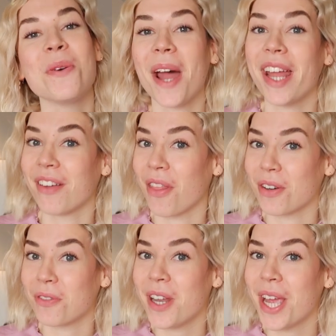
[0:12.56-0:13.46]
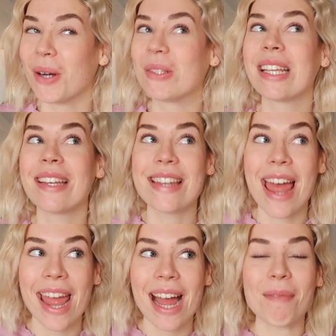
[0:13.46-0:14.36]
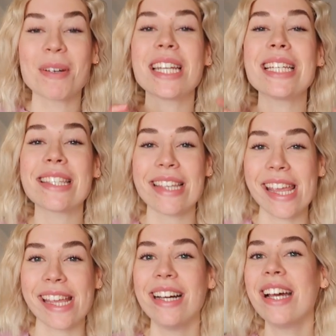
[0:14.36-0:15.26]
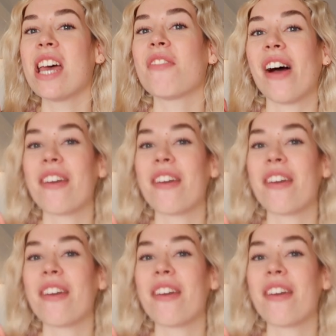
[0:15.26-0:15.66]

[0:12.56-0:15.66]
to another video. Today, I'm gonna see if